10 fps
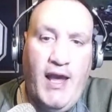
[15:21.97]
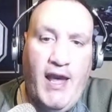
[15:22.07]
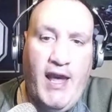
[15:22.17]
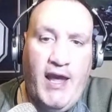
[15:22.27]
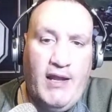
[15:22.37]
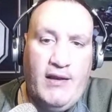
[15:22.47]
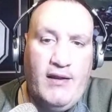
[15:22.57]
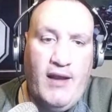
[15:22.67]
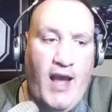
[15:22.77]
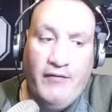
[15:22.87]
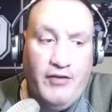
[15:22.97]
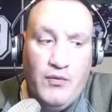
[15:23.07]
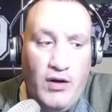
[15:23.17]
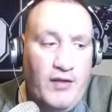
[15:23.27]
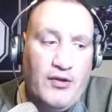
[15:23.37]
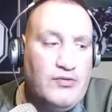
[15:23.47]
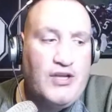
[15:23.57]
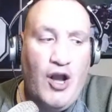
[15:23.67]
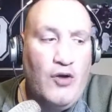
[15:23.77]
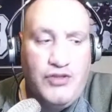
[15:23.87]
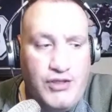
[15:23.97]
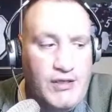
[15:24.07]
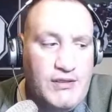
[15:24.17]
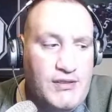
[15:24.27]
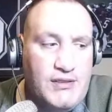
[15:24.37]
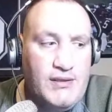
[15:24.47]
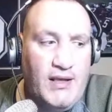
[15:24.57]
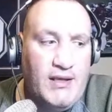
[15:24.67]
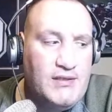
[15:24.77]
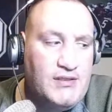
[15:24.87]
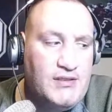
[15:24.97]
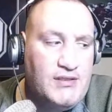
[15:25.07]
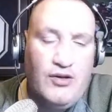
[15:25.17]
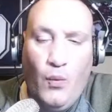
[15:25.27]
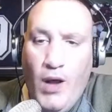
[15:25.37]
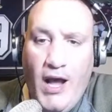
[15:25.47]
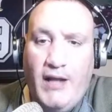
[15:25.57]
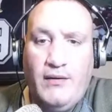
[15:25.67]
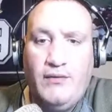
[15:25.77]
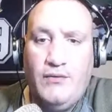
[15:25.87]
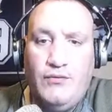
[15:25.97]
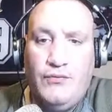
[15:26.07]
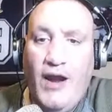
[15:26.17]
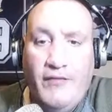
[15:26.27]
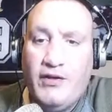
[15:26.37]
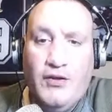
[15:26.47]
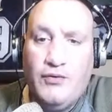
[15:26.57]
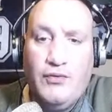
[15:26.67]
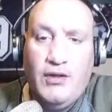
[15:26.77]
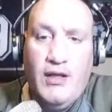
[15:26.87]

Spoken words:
And every one of those coaches is going to want revenue.